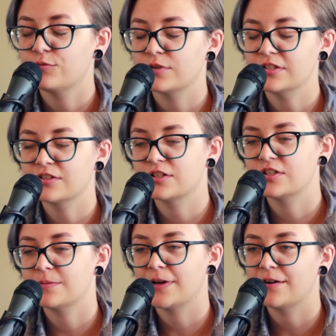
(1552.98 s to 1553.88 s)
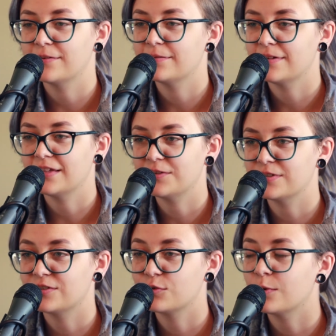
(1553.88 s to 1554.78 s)
researched about, I think you
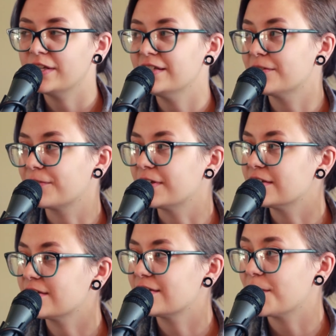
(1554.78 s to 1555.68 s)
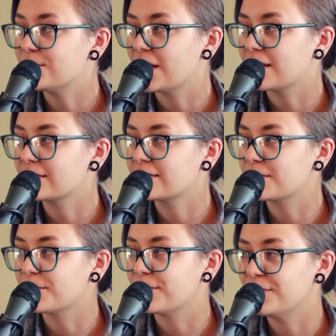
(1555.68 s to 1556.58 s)
said 20 different subjects,
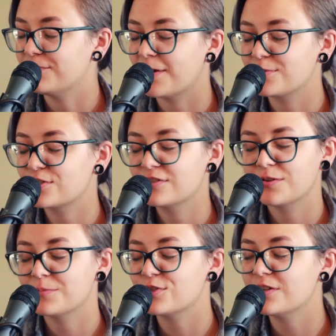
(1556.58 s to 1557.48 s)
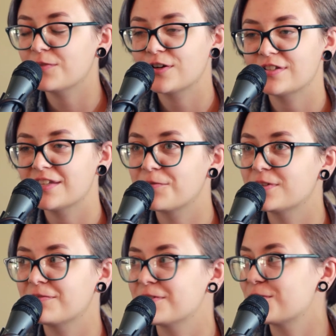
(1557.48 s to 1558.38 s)
or I'm sure you've heard several
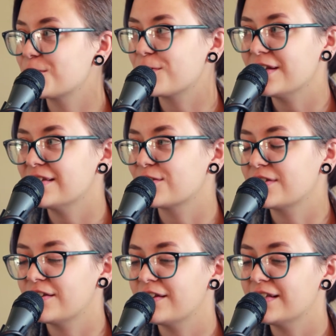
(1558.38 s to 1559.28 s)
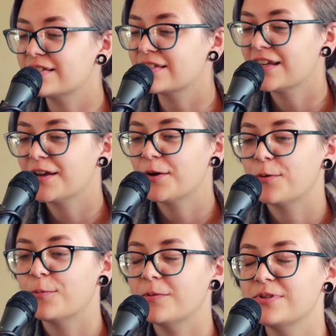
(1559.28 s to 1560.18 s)
different stories or theories.
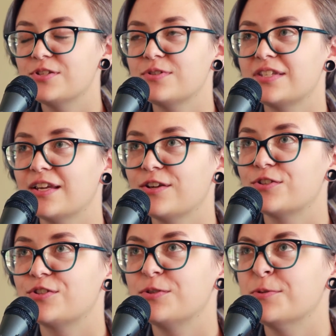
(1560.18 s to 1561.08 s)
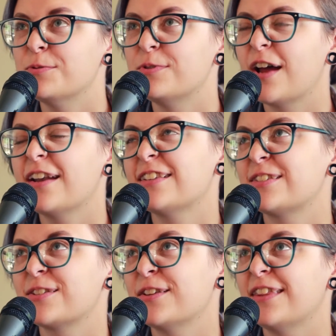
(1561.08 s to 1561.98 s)
What would you say your two, not
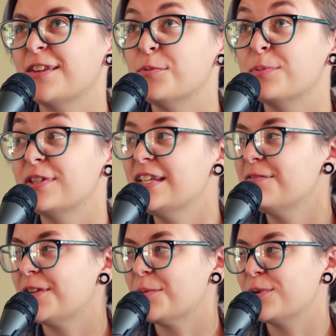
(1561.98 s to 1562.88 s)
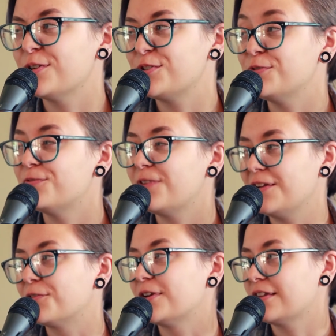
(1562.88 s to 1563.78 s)
necessarily that you believe in, but your two
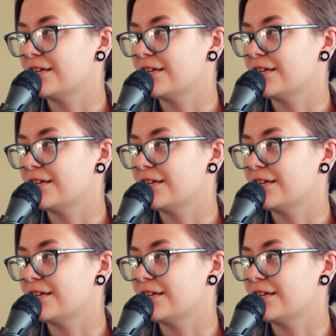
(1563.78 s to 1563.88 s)
favorite